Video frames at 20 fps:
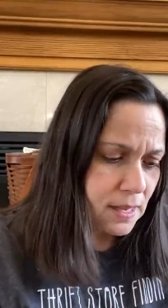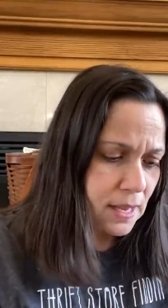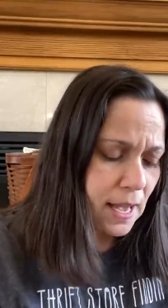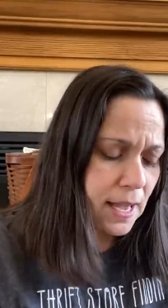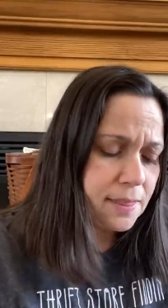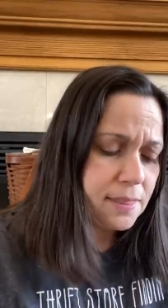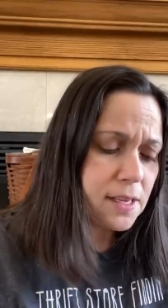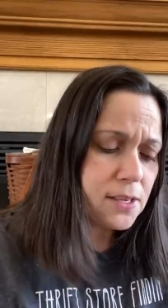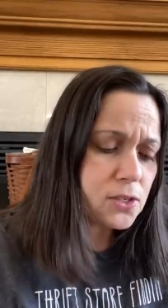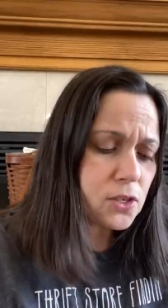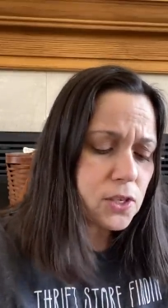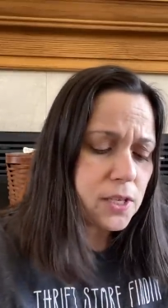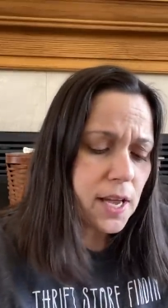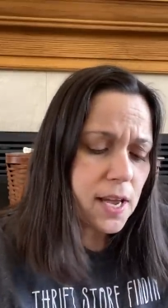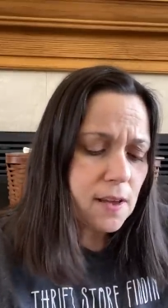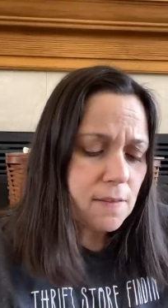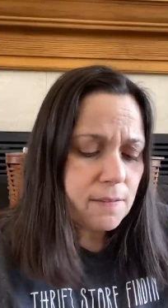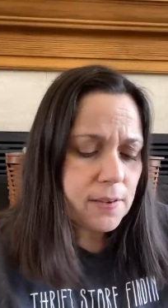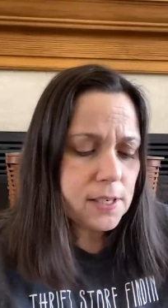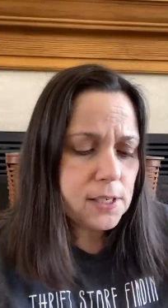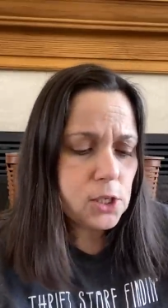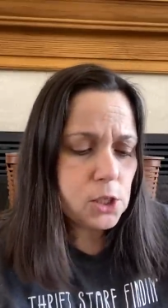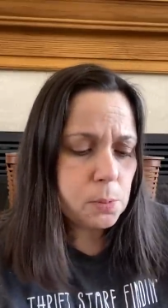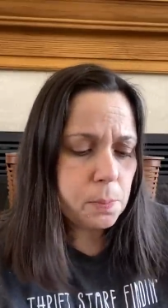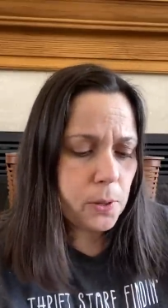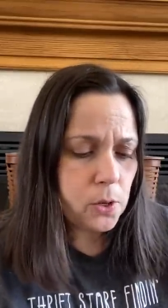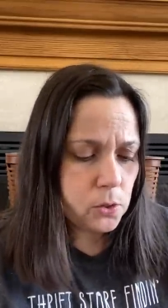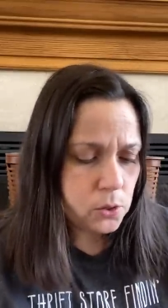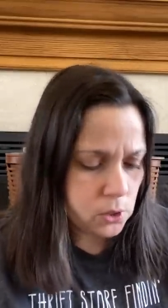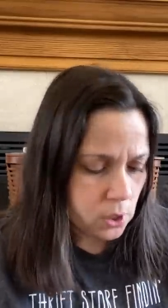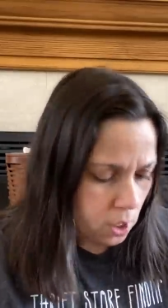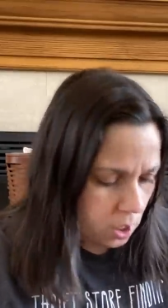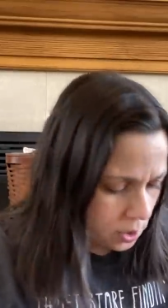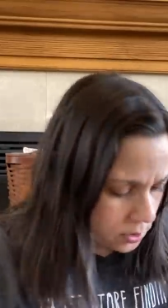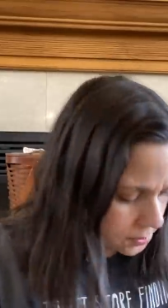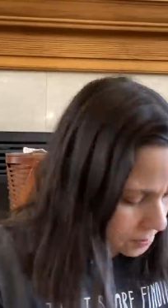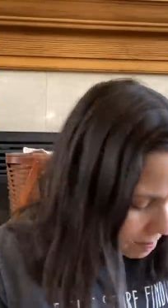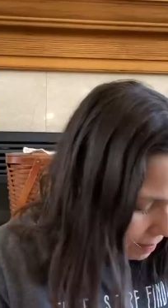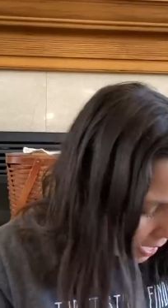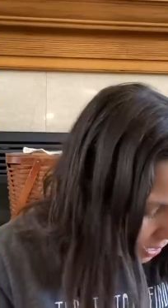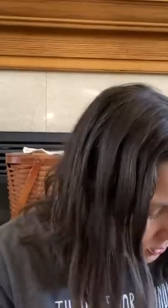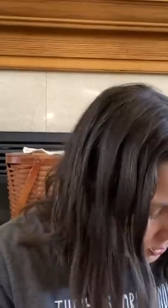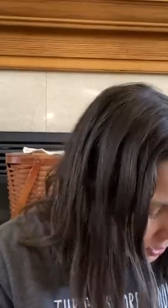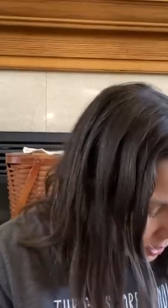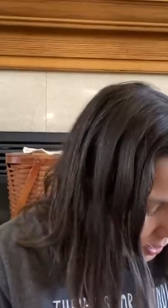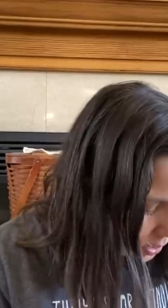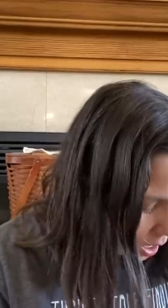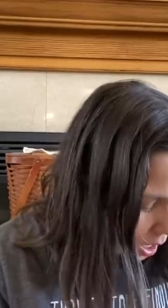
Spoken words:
and these are like vintage postcards mounted